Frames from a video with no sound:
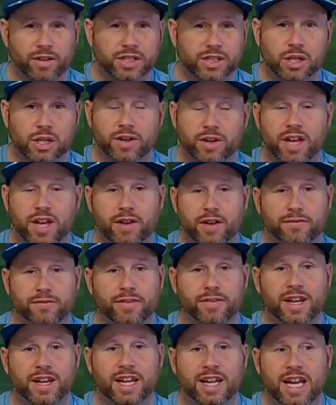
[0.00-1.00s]
So if
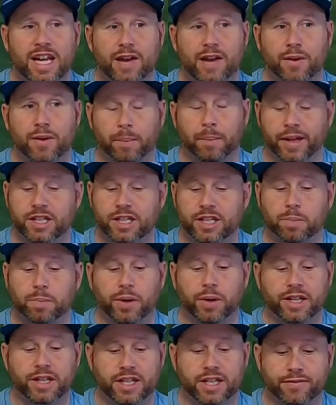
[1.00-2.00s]
if it plays
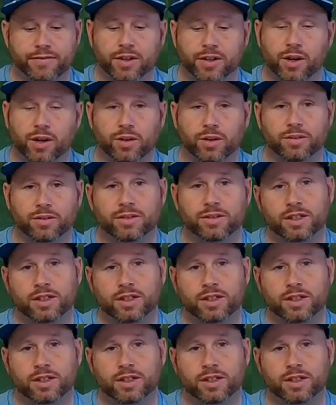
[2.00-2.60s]
pretty difficult,